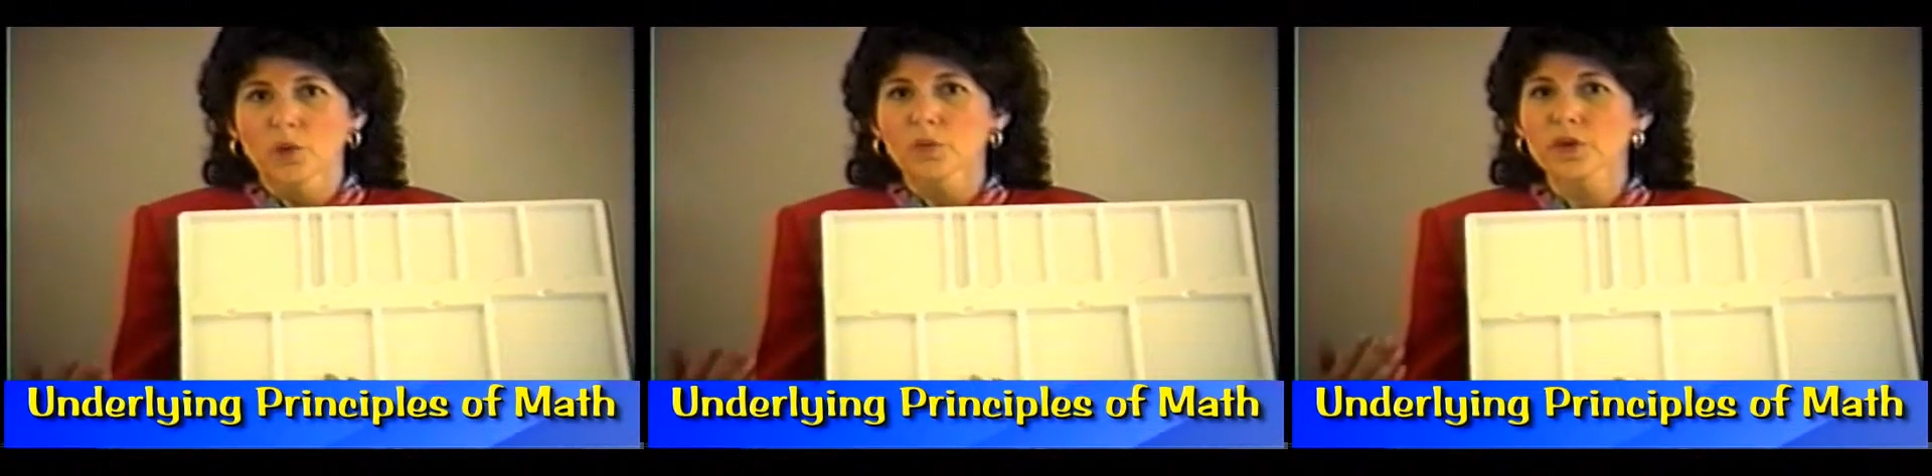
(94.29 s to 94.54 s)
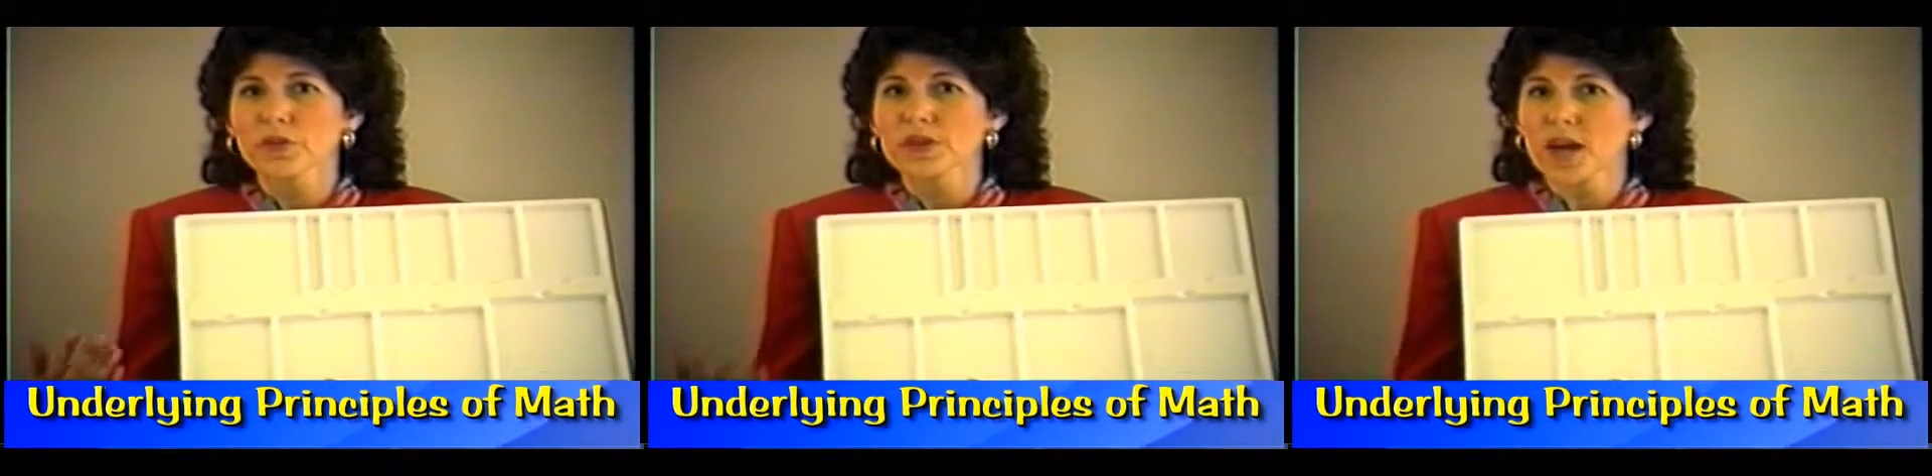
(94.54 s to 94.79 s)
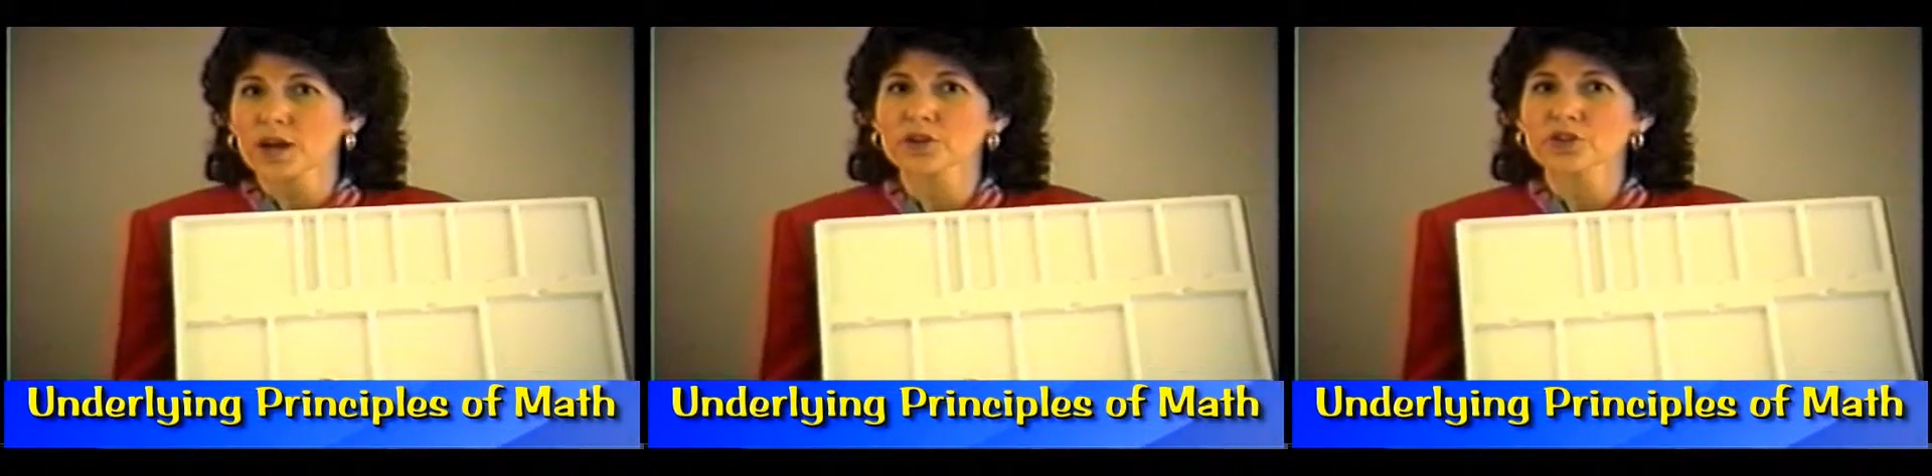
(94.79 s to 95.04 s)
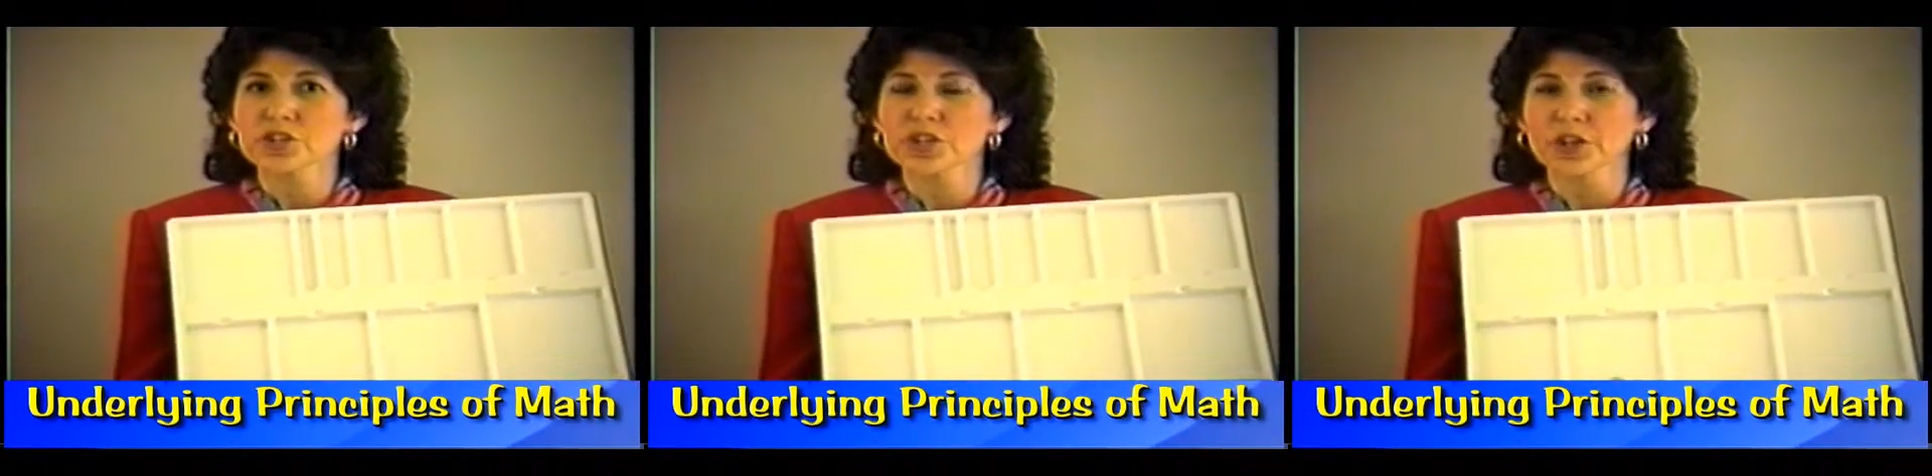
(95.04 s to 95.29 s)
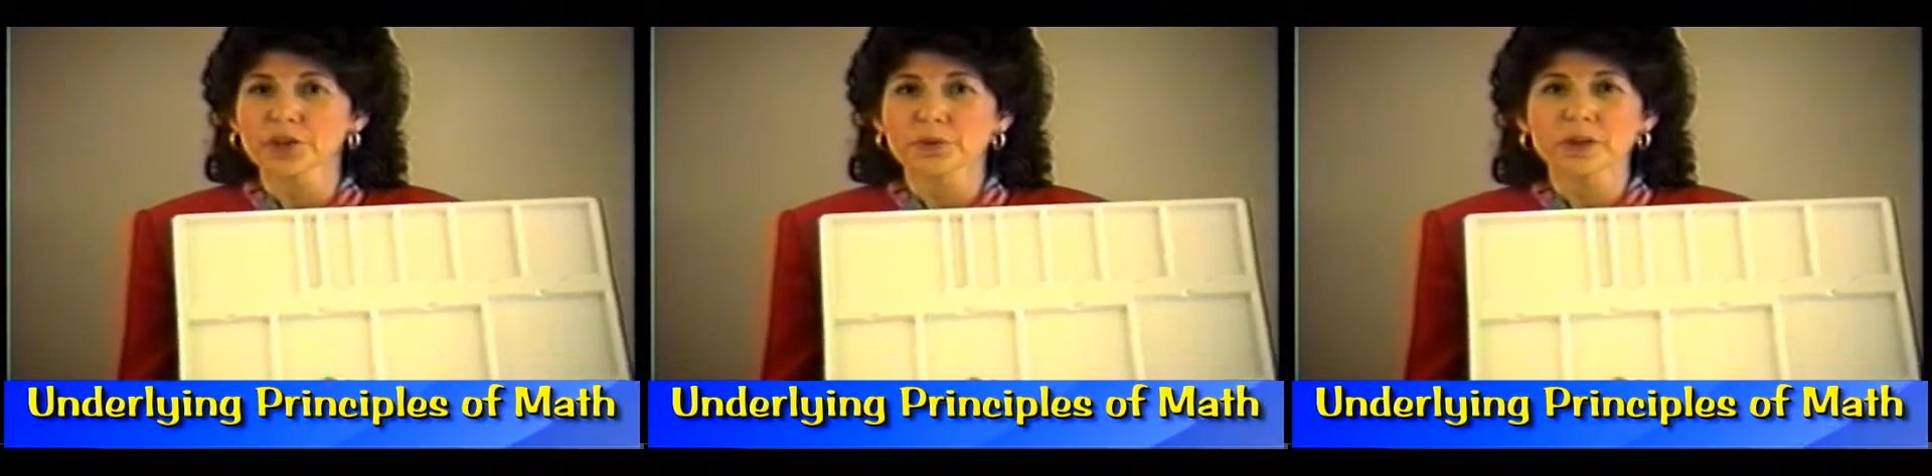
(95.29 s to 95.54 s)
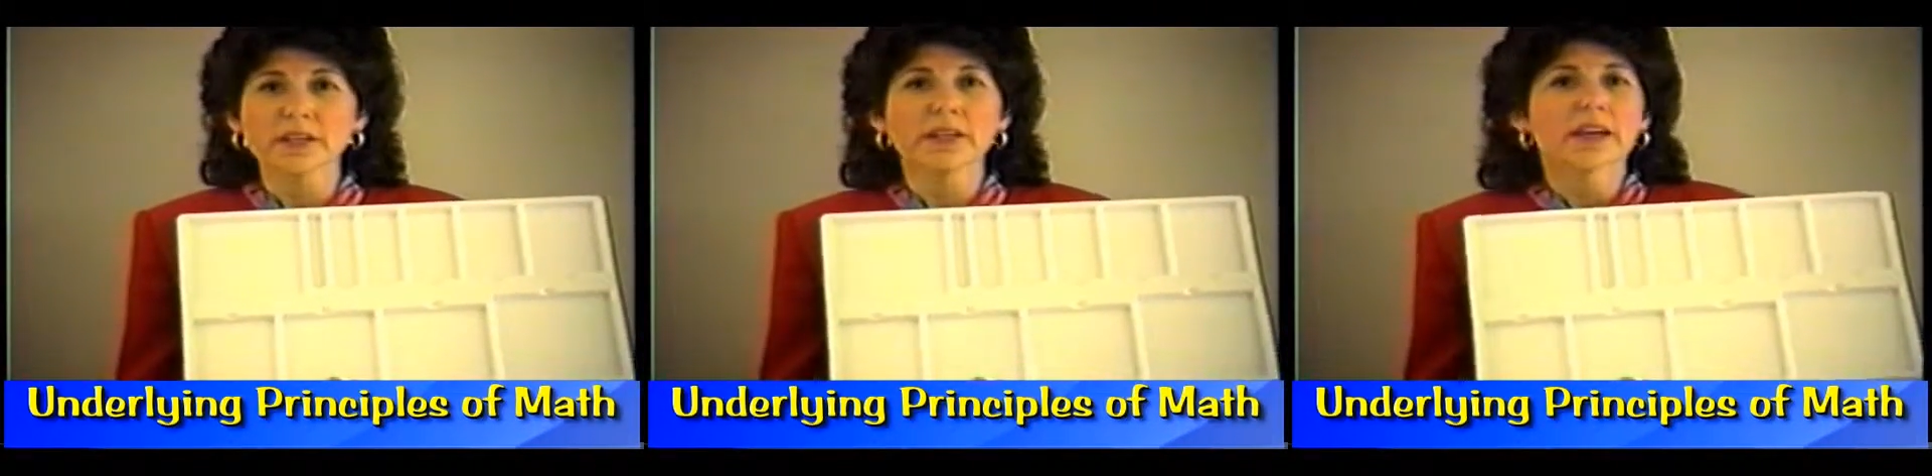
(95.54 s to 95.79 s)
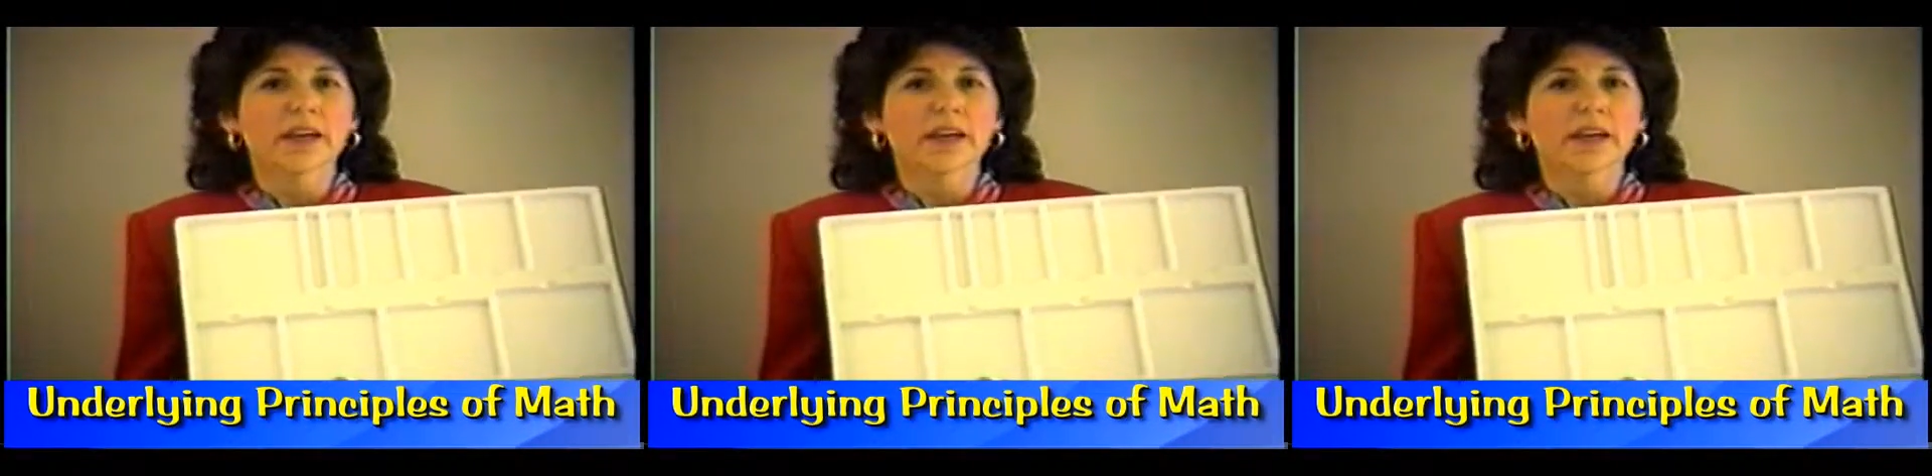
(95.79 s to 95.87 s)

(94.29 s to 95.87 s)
With the younger children,